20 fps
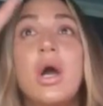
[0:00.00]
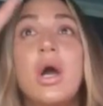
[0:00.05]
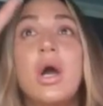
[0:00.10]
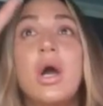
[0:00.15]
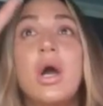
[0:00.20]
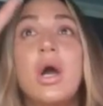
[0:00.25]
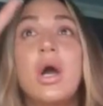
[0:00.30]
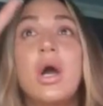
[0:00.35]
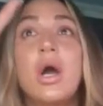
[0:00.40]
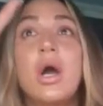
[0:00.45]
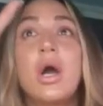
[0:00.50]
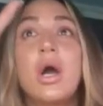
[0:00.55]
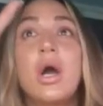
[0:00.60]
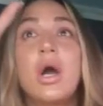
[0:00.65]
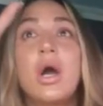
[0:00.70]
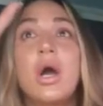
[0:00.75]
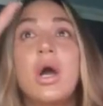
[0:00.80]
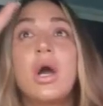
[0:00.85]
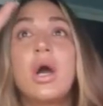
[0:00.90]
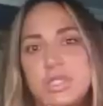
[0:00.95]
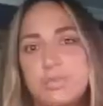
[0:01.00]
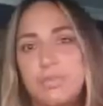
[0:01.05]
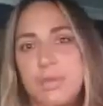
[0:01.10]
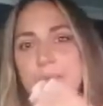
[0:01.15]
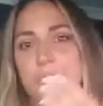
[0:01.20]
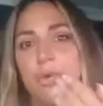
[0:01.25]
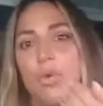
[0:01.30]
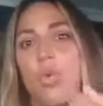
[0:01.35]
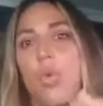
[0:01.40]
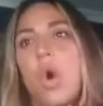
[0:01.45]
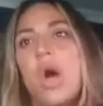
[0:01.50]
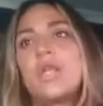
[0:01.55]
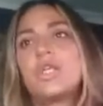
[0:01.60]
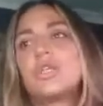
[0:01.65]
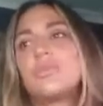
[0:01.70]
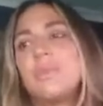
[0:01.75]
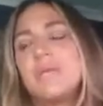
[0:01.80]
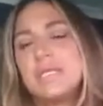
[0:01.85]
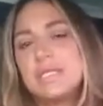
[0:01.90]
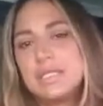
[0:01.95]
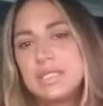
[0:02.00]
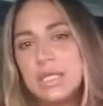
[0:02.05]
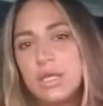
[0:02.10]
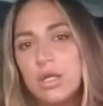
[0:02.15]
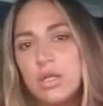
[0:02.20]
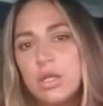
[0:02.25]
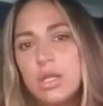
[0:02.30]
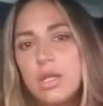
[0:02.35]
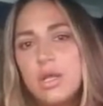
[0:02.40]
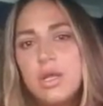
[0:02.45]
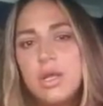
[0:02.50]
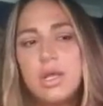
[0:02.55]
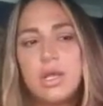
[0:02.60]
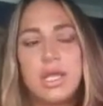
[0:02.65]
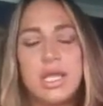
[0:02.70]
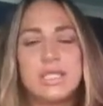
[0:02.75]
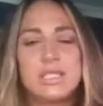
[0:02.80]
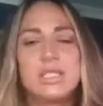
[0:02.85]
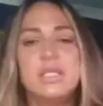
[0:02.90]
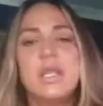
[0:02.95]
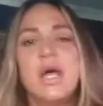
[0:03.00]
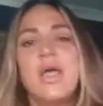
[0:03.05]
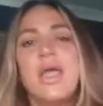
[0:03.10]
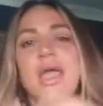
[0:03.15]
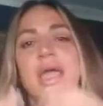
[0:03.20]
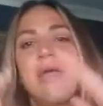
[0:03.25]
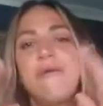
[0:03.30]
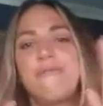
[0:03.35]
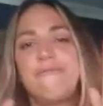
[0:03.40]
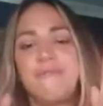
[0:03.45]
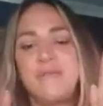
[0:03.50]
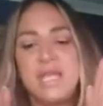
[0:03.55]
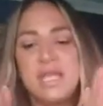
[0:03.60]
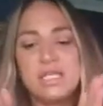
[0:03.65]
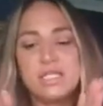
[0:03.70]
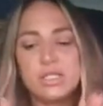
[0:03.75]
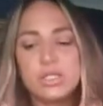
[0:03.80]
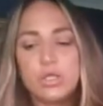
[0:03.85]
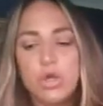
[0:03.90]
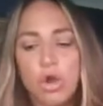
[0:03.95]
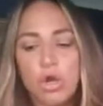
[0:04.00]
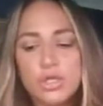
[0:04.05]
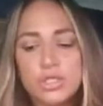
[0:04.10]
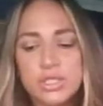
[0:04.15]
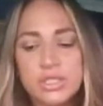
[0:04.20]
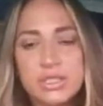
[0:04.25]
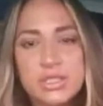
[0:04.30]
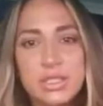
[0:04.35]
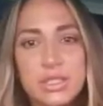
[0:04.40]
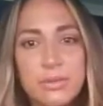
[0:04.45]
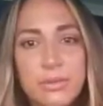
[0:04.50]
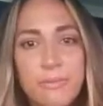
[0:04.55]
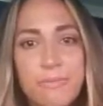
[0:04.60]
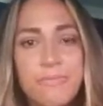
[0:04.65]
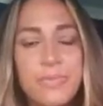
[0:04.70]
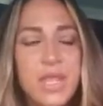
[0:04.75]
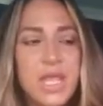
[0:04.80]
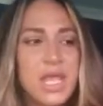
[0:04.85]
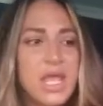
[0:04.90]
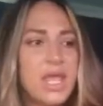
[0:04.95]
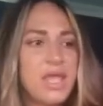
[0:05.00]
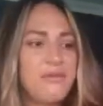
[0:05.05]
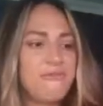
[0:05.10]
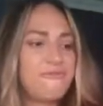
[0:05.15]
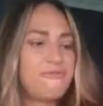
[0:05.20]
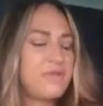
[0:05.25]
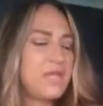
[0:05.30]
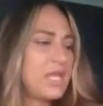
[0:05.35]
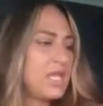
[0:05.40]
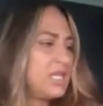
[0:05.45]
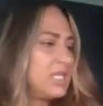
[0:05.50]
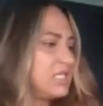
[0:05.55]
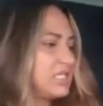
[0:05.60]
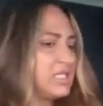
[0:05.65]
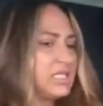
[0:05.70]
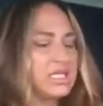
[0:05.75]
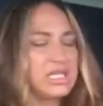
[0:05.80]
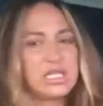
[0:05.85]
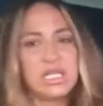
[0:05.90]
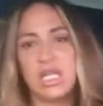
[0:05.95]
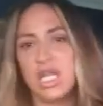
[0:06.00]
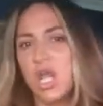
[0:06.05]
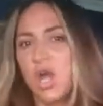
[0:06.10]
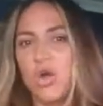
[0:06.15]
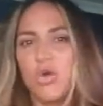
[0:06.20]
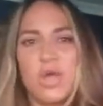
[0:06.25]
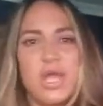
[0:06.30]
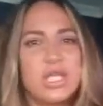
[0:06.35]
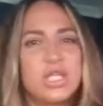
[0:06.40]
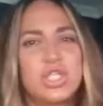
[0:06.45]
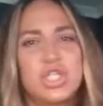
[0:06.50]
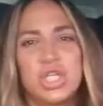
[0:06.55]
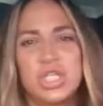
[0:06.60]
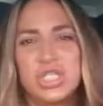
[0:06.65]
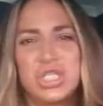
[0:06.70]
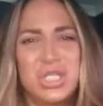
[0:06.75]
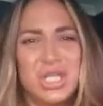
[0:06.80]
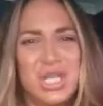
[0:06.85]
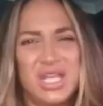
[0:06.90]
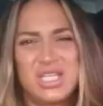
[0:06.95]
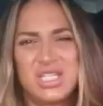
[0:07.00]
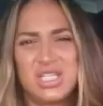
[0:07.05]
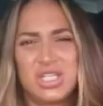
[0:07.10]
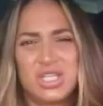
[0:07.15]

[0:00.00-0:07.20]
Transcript: ratings and people watch me still. It's not. It feeds narcissism. It feeds. You know, it's just. I